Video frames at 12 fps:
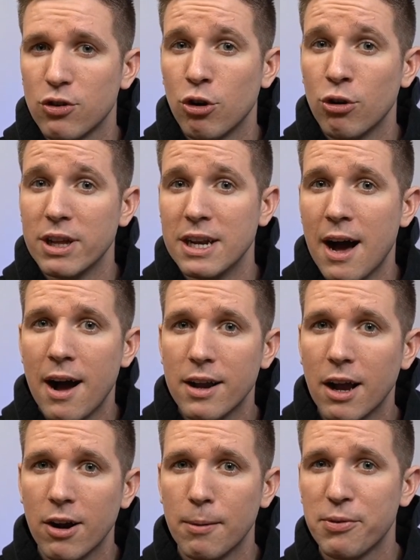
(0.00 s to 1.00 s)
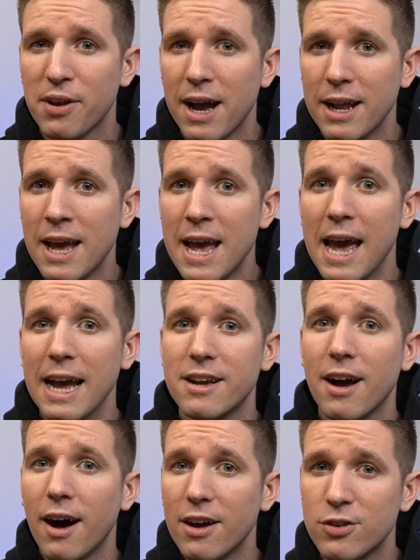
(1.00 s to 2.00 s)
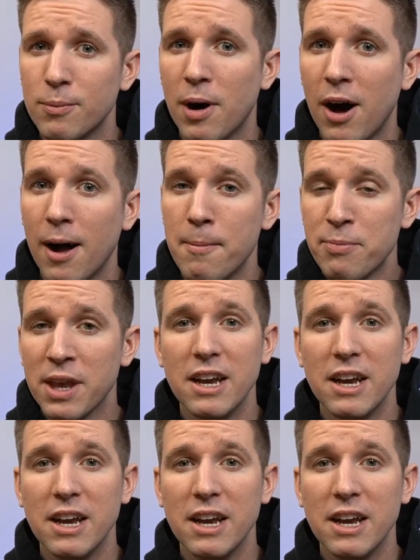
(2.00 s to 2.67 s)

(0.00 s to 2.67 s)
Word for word: early knockout upside and Kazama